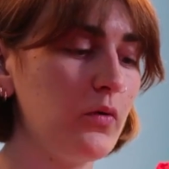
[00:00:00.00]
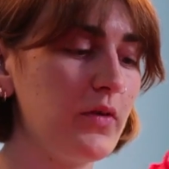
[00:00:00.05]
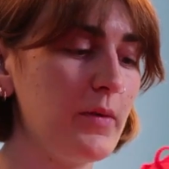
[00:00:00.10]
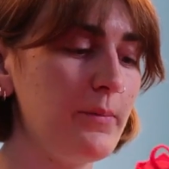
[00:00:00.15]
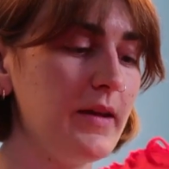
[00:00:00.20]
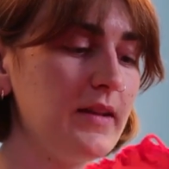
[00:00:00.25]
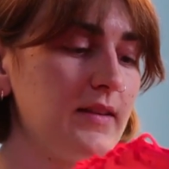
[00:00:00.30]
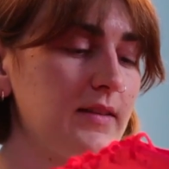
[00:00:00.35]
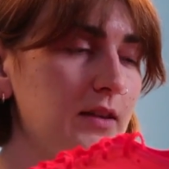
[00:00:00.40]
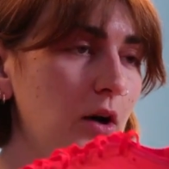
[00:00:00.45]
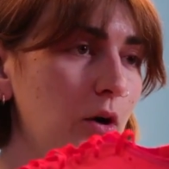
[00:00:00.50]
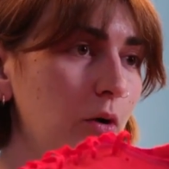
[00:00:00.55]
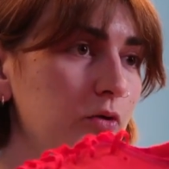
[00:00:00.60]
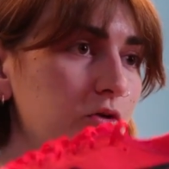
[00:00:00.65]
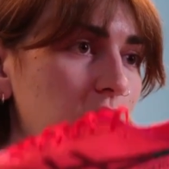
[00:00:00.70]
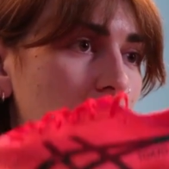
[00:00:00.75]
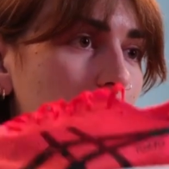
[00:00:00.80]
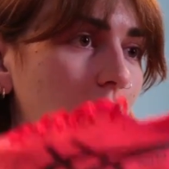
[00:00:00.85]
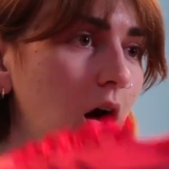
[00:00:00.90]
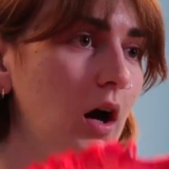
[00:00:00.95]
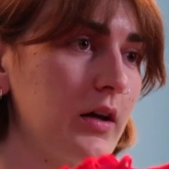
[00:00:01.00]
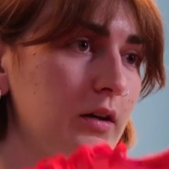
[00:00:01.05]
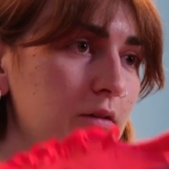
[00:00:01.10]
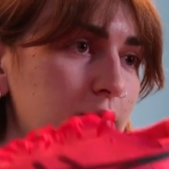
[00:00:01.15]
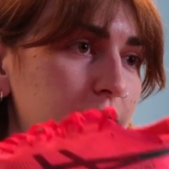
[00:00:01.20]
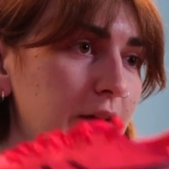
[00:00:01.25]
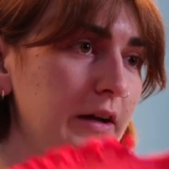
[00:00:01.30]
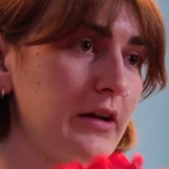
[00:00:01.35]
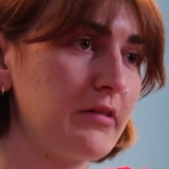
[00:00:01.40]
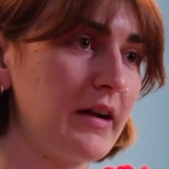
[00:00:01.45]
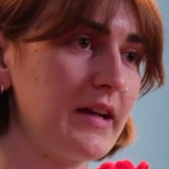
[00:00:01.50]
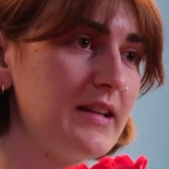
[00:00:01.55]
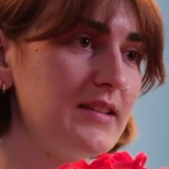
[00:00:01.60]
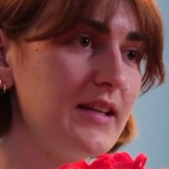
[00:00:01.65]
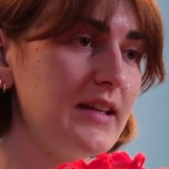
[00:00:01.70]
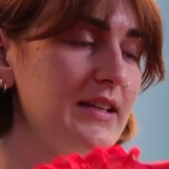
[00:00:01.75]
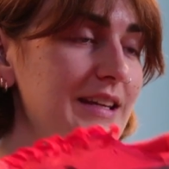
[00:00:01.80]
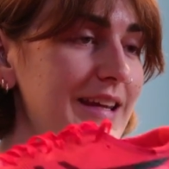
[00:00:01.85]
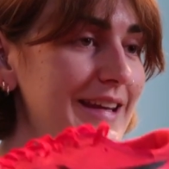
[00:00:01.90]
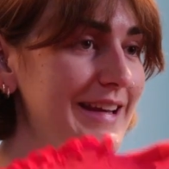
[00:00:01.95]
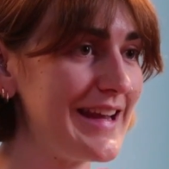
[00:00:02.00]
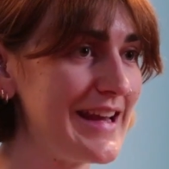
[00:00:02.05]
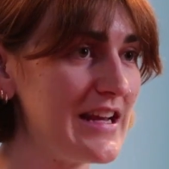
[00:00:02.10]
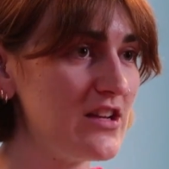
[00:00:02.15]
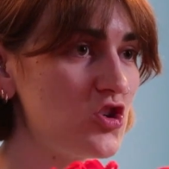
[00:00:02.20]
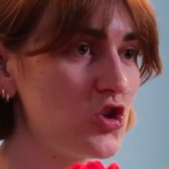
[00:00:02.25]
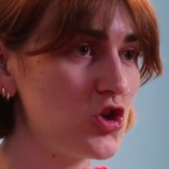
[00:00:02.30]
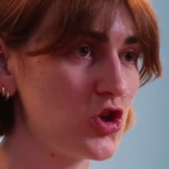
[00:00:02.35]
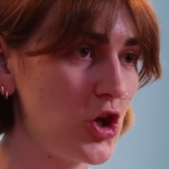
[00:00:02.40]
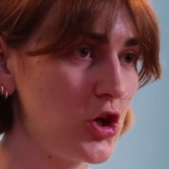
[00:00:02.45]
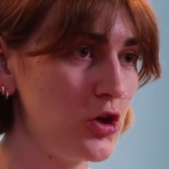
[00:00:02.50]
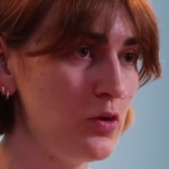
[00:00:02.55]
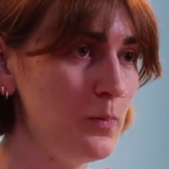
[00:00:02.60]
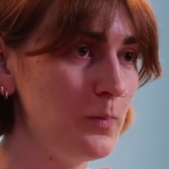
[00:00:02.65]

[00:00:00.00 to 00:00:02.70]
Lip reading: the midsoles are configured in each shoe.